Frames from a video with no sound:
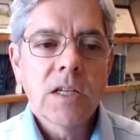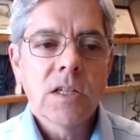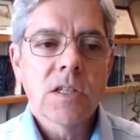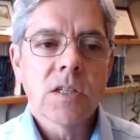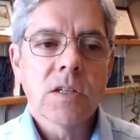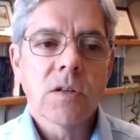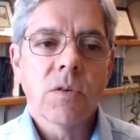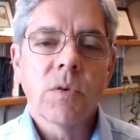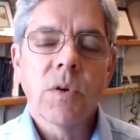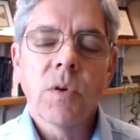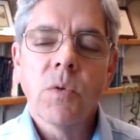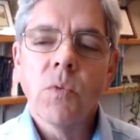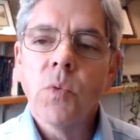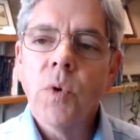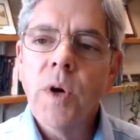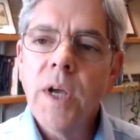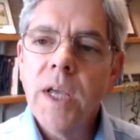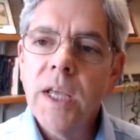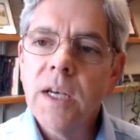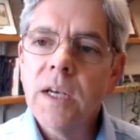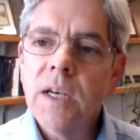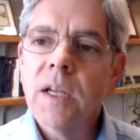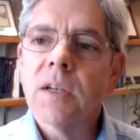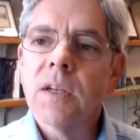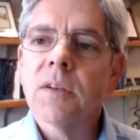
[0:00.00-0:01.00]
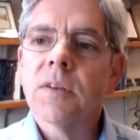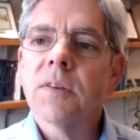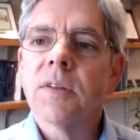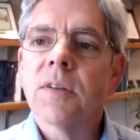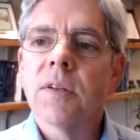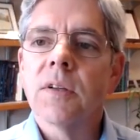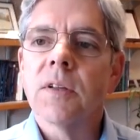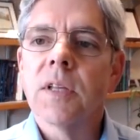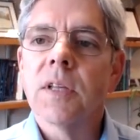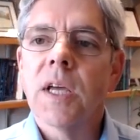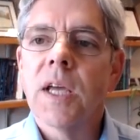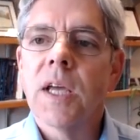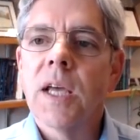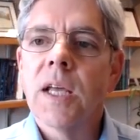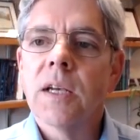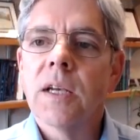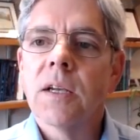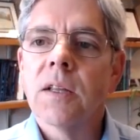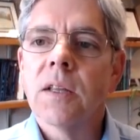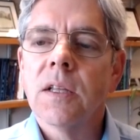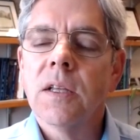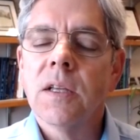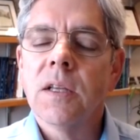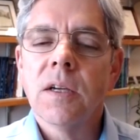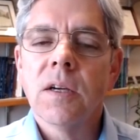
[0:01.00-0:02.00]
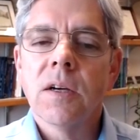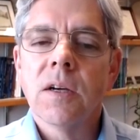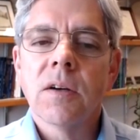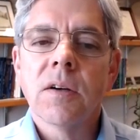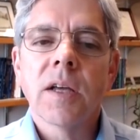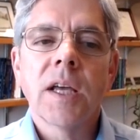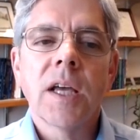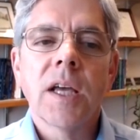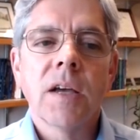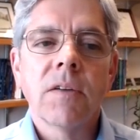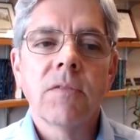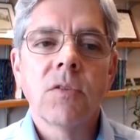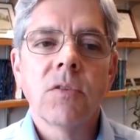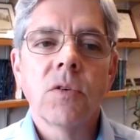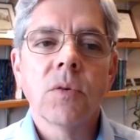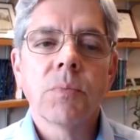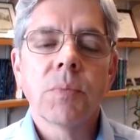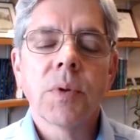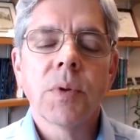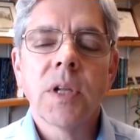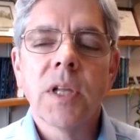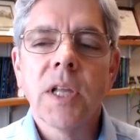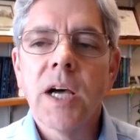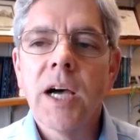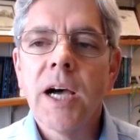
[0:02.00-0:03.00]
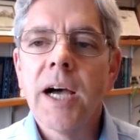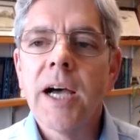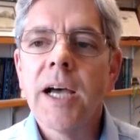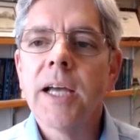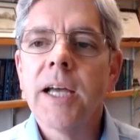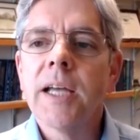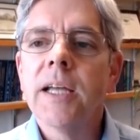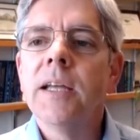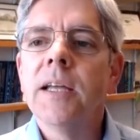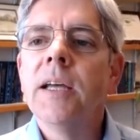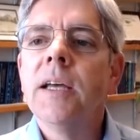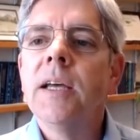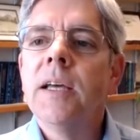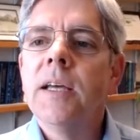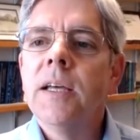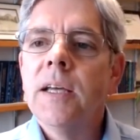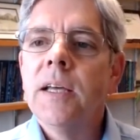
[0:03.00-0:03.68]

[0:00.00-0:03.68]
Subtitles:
So we wait until the end of the year to have you apply